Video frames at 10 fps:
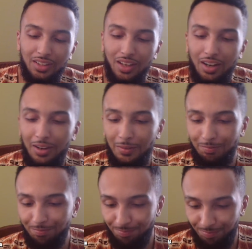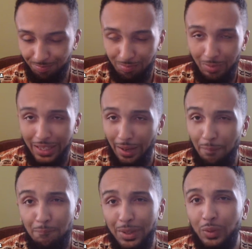But yeah,
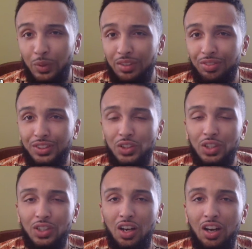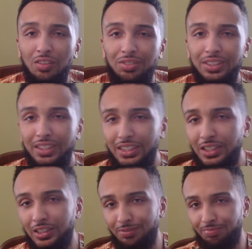big win for Cirkunov. He
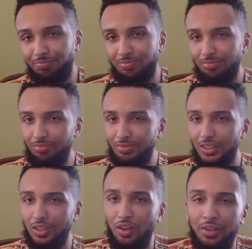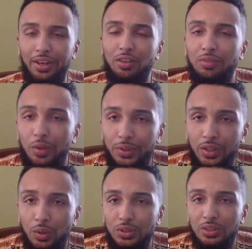called out
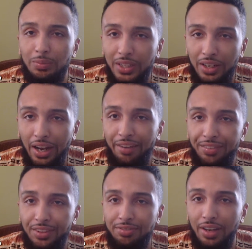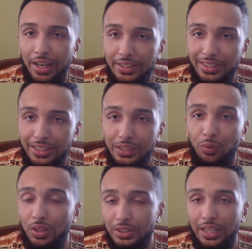Oezdemir after the fight, saying he
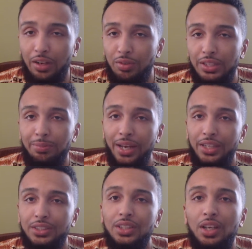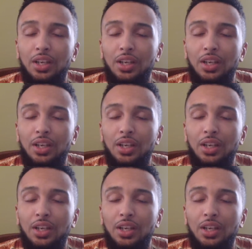wants that rematch.